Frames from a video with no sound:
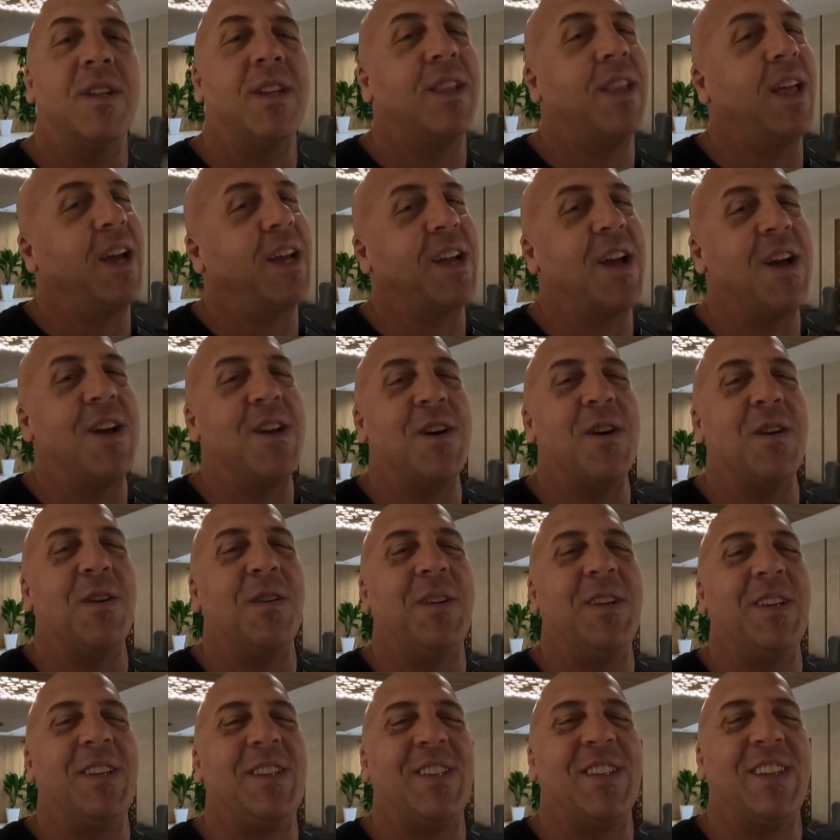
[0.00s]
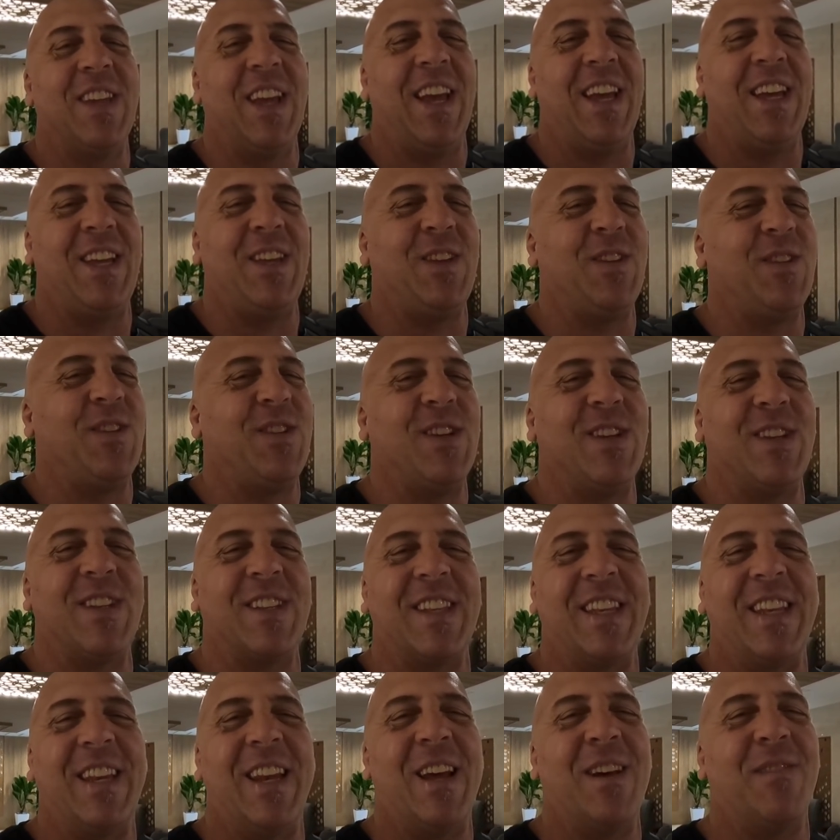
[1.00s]
Like I always say, you
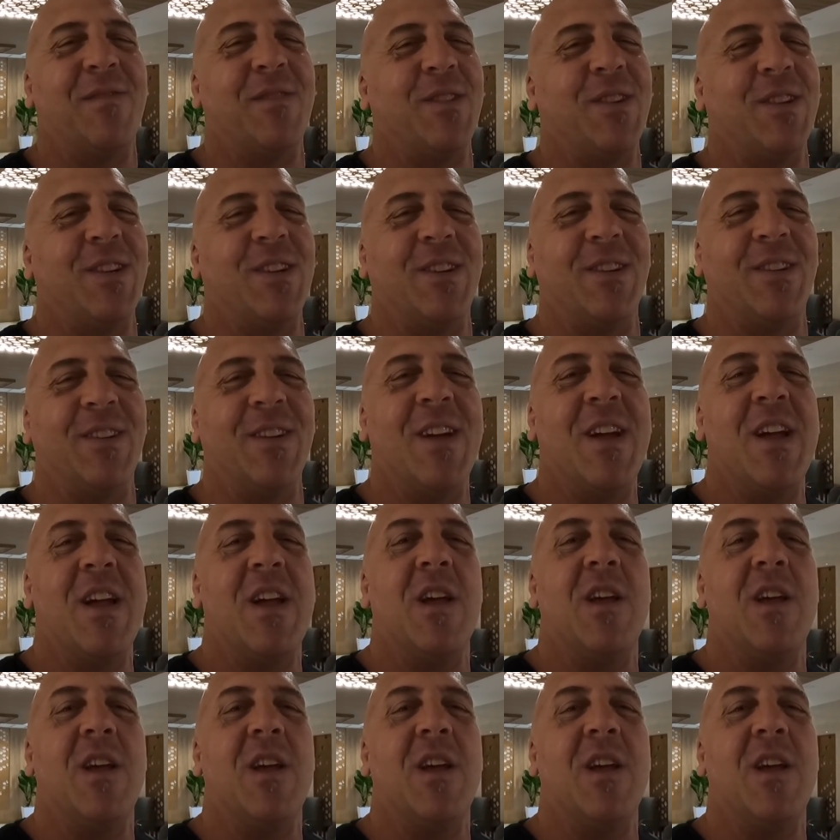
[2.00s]
just never know.